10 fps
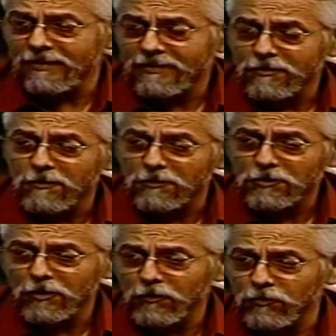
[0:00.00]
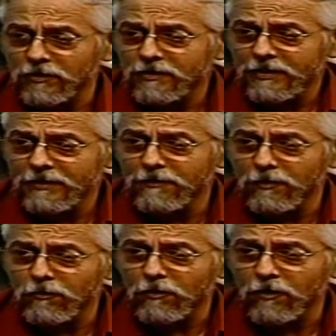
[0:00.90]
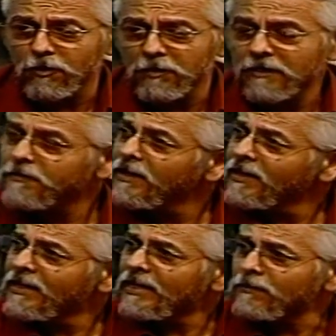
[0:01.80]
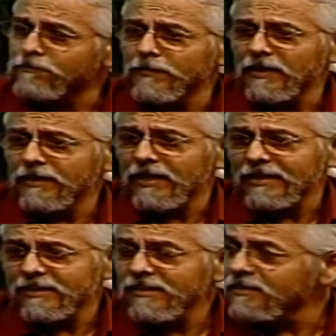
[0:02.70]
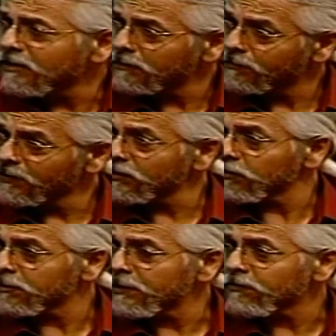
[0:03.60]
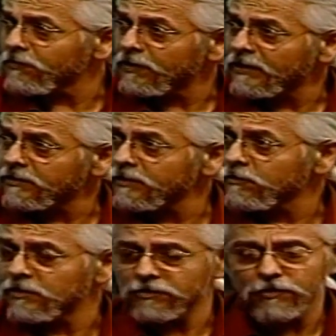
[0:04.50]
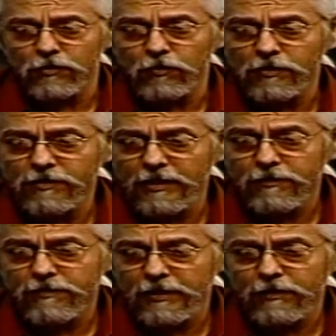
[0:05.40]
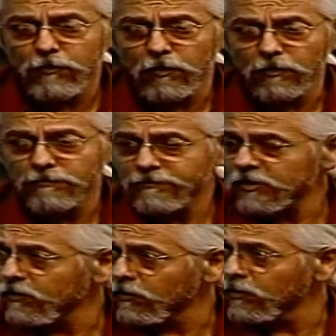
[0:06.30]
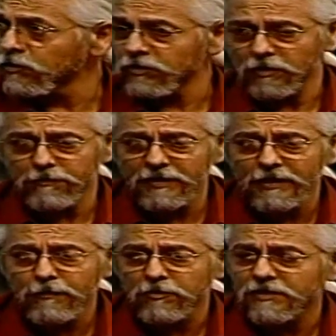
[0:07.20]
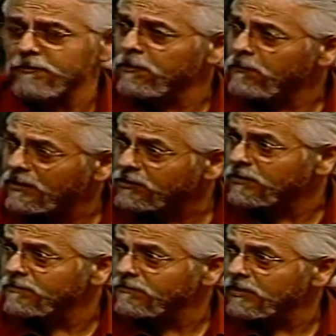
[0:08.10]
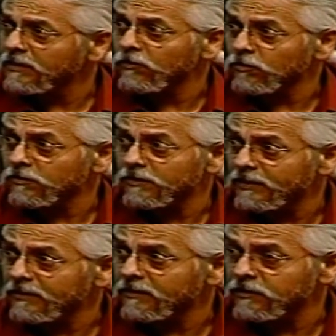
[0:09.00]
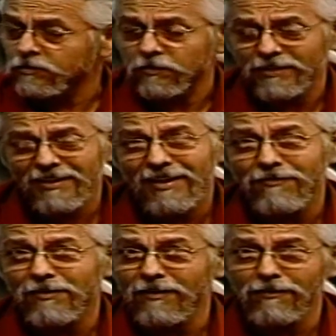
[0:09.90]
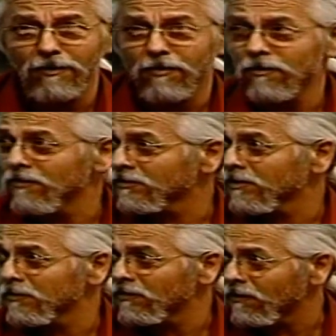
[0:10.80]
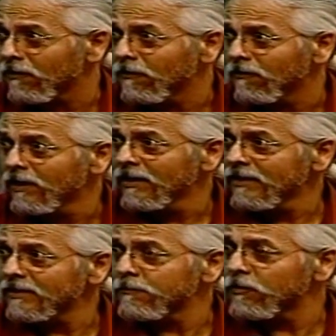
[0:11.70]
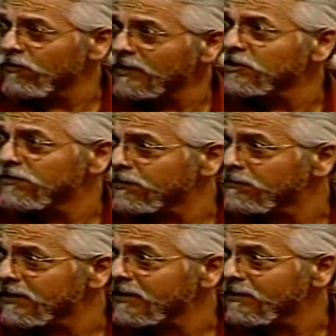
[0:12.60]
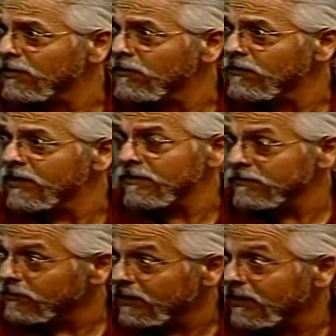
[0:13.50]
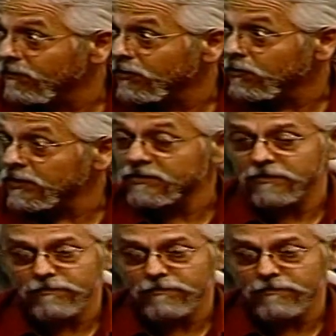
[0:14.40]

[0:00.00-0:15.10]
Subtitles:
think we ought to start with here in Oklahoma. I needed to visit with the people of the Antiquities Authority. They were crucial in being able to get permission in order to dig in Israel. They have got law on top of law mm-hmm. that prevents you from digging over there, and they have good reason.